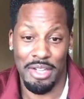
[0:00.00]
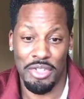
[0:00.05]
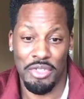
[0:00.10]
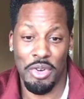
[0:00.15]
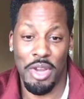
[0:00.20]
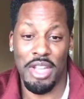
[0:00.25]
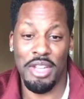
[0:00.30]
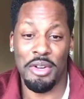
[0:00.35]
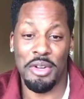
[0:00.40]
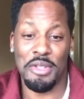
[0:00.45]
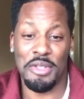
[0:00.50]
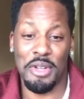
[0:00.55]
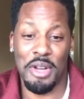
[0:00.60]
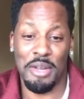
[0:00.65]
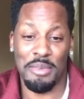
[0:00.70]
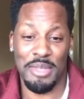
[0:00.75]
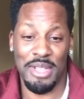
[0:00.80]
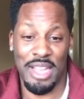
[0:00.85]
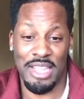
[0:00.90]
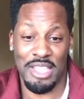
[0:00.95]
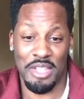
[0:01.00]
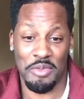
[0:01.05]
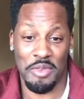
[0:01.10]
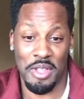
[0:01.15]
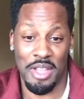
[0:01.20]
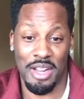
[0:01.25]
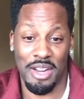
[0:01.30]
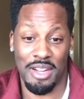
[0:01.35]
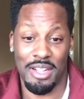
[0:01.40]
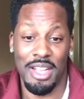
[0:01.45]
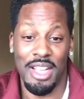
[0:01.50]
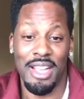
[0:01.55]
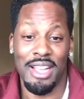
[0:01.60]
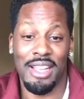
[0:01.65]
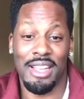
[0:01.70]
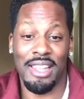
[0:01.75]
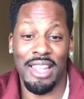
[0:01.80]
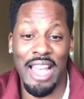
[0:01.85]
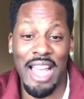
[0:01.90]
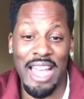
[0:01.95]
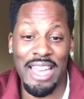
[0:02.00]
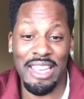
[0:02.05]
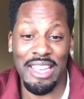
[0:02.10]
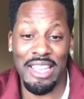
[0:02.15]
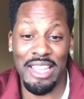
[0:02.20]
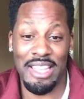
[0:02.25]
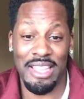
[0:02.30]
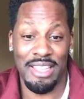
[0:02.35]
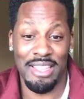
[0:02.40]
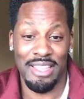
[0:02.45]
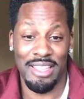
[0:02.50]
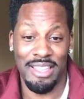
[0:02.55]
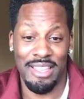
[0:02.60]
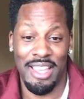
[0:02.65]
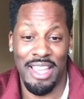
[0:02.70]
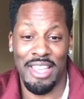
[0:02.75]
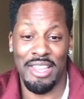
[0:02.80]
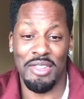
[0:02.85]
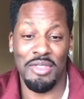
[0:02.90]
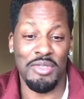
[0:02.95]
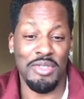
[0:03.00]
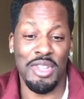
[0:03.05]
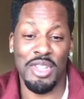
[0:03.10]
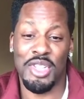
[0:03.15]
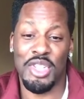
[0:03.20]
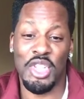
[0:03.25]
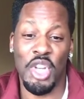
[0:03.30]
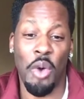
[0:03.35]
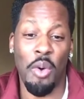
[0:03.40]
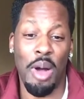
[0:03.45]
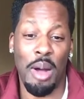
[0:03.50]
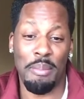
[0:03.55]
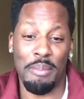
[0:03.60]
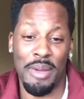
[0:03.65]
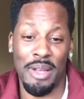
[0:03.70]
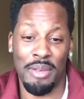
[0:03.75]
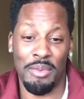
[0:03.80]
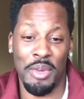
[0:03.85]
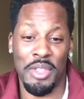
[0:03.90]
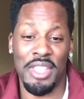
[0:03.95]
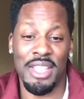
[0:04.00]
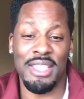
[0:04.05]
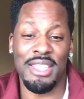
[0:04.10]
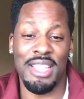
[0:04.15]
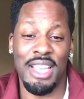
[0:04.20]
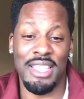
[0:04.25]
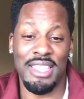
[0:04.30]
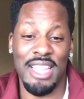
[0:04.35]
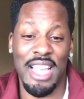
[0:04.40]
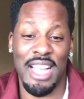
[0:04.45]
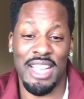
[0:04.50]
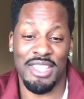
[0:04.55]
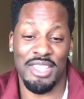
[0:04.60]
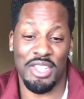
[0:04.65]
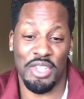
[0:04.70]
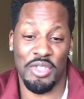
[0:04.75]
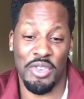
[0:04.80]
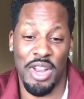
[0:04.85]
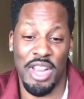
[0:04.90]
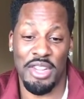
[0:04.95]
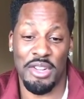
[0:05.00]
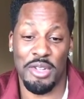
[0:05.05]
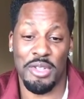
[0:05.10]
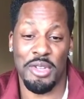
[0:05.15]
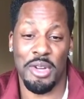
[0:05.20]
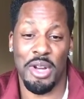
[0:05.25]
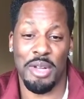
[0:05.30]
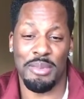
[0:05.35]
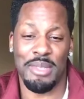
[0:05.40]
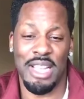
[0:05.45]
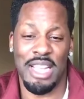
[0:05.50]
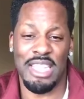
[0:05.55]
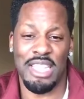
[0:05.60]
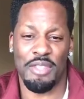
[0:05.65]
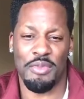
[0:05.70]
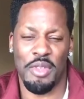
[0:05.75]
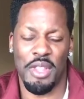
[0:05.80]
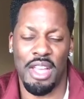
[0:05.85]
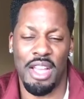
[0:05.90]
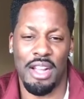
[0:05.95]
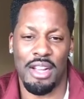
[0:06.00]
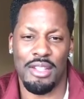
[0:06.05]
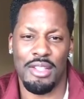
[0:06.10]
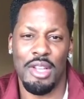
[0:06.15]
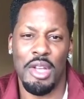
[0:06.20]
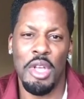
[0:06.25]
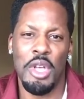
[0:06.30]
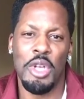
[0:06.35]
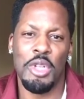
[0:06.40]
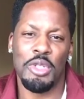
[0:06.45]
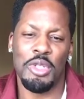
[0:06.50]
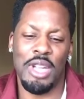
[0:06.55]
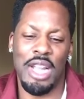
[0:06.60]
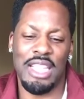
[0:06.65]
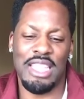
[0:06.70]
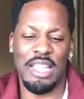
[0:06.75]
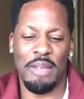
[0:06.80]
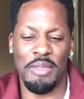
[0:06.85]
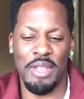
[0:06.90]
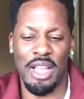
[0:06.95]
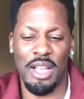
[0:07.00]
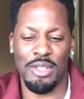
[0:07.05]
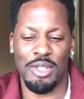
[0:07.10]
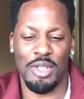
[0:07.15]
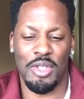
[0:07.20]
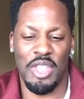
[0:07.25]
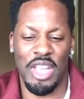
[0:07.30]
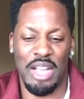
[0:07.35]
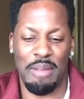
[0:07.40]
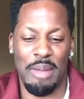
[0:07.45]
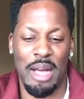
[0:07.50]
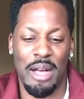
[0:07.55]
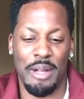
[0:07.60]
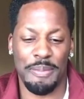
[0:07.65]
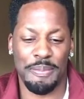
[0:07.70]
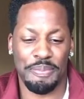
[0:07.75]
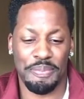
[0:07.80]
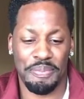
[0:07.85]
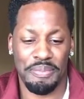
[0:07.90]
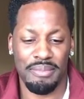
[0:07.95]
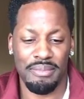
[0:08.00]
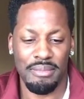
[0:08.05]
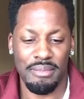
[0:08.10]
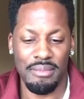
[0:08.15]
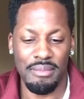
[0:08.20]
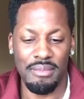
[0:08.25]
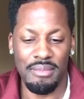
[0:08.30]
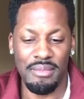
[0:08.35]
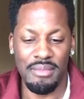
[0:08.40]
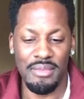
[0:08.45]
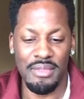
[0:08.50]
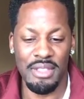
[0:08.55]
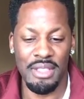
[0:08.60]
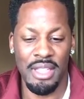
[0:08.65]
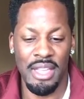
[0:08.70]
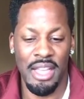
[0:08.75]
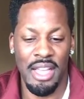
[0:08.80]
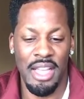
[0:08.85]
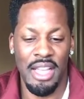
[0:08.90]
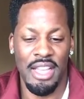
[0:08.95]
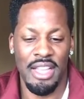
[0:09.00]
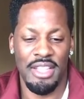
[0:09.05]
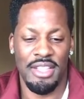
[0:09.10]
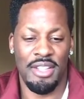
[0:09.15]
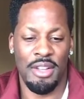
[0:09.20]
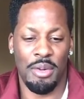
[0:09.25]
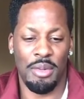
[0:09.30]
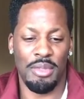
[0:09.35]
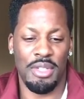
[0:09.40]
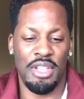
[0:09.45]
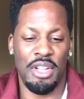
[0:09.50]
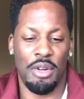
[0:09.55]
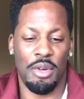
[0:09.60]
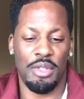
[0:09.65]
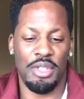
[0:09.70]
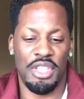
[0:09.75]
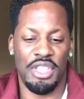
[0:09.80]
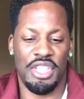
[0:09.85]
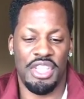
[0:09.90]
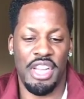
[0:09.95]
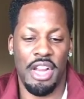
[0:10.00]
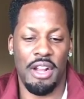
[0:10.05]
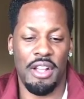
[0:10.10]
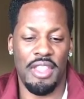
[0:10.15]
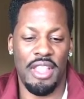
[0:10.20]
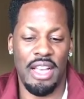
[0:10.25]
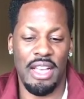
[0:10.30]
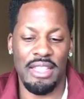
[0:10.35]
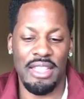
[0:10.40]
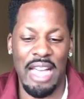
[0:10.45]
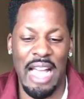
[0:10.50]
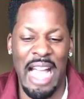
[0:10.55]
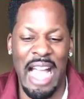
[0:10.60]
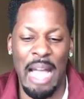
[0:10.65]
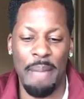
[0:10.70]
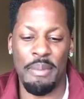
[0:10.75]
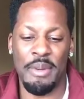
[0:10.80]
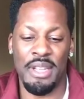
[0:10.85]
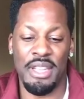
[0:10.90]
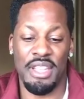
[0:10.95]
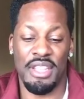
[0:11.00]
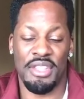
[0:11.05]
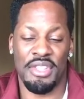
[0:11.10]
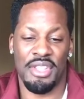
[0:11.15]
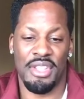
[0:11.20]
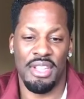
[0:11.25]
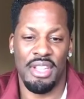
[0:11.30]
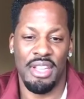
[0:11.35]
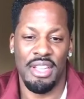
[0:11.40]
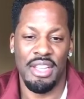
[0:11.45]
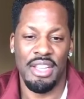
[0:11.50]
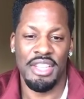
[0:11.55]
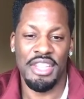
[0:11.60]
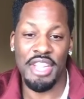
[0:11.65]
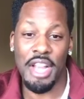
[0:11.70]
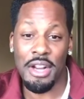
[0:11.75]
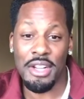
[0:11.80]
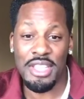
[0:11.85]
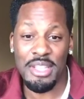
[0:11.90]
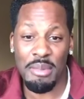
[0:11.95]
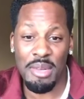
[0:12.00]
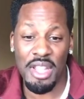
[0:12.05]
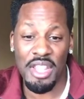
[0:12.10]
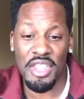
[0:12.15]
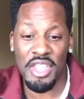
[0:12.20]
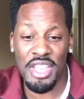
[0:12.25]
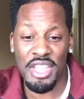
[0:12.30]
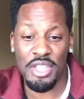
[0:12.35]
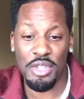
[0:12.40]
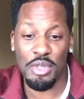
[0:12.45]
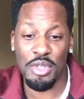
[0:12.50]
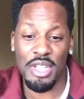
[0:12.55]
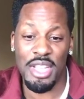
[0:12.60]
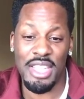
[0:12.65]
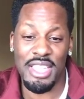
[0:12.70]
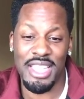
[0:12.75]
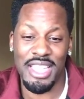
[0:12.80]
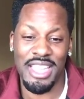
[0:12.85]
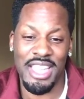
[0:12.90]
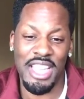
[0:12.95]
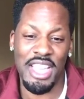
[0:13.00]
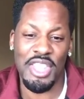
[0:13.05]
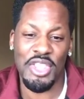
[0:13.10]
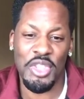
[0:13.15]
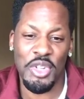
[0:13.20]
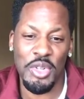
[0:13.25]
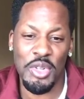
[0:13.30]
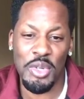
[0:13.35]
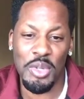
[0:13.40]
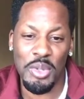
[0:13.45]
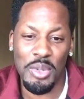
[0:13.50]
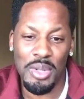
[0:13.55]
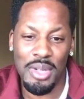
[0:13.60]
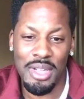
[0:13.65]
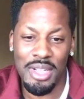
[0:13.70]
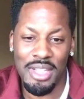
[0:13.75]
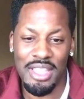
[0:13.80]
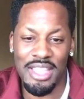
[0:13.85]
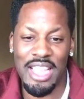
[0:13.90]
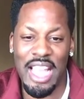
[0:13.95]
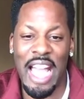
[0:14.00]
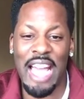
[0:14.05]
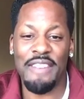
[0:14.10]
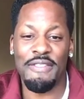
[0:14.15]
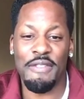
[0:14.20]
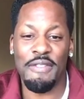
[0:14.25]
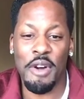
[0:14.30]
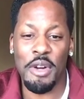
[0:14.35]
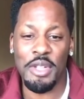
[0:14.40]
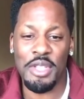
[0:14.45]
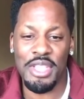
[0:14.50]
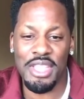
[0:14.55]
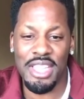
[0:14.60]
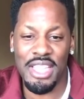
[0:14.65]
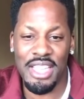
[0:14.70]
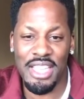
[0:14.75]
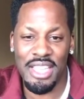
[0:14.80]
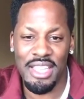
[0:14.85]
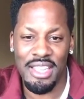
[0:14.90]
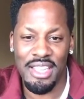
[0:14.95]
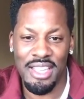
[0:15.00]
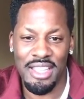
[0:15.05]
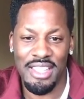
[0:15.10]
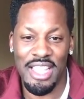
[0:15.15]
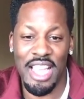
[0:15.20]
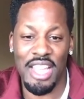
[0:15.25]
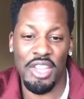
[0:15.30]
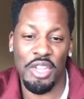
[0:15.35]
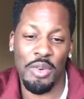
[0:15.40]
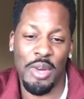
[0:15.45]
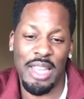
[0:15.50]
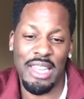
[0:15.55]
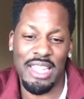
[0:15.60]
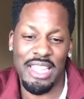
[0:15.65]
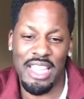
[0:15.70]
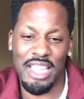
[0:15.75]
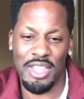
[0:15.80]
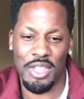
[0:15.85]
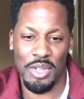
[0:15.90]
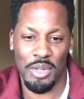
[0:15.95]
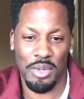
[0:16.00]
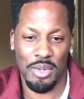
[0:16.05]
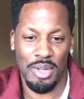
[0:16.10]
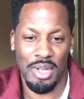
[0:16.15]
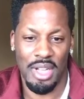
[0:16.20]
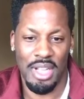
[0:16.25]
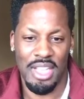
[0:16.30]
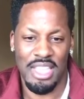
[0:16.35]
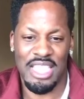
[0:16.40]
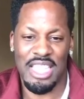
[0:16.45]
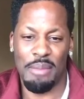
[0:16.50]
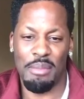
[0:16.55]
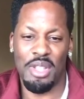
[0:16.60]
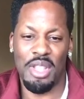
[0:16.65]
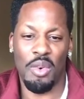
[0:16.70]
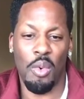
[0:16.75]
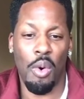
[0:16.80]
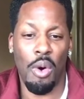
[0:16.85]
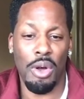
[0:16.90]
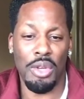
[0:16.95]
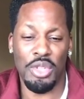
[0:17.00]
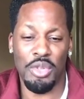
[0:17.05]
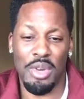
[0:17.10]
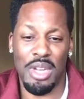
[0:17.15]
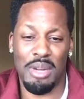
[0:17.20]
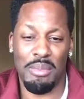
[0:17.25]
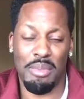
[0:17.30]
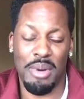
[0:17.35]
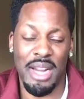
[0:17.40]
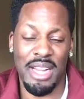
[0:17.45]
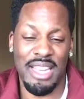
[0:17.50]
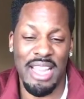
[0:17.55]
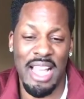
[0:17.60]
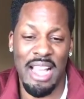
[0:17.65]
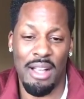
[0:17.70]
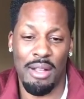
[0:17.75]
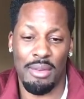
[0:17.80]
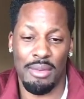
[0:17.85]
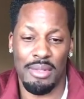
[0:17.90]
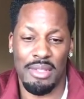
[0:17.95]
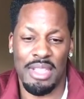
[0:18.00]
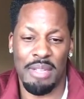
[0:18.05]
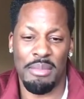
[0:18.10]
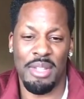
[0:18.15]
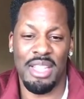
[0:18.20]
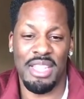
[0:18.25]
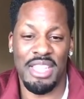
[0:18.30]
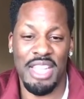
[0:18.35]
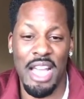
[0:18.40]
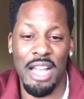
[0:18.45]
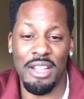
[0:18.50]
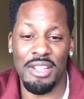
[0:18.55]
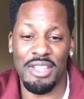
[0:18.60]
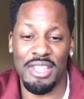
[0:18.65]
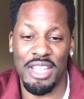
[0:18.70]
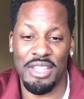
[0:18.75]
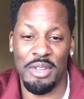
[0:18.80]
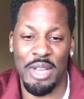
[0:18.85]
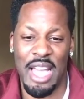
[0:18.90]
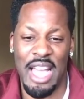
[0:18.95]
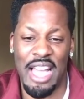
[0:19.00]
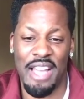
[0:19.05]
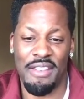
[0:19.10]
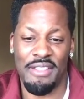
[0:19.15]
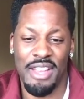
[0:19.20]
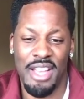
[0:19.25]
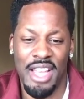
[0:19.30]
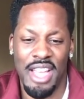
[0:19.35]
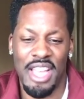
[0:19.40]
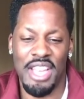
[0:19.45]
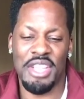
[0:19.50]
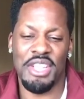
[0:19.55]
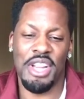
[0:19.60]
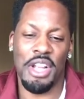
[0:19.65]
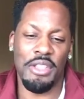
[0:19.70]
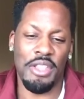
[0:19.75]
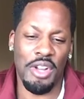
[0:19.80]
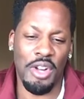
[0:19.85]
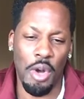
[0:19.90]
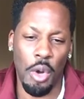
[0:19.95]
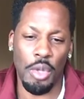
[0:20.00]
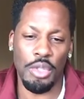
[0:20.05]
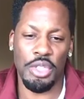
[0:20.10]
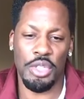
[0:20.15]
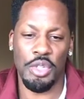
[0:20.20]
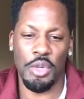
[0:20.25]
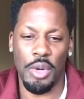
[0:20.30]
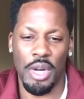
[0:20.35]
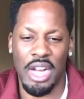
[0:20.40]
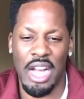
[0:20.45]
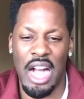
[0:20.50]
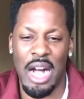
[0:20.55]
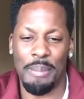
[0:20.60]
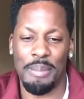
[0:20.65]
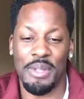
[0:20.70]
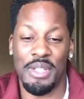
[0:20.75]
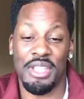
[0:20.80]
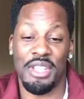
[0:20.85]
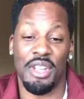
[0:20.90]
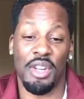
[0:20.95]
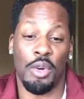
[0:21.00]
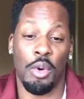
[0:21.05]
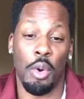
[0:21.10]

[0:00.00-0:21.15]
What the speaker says: trade your circumstances for theirs. Gladly, and just show up within 10 seconds to trade your circumstances for theirs. So that's something else to think about. Don't, share the happiness. Share some of the things you did to get through the adversity that you had to get through. Some of the walls you had to break down, some of the challenges that you have, and share the goals that you accomplished and the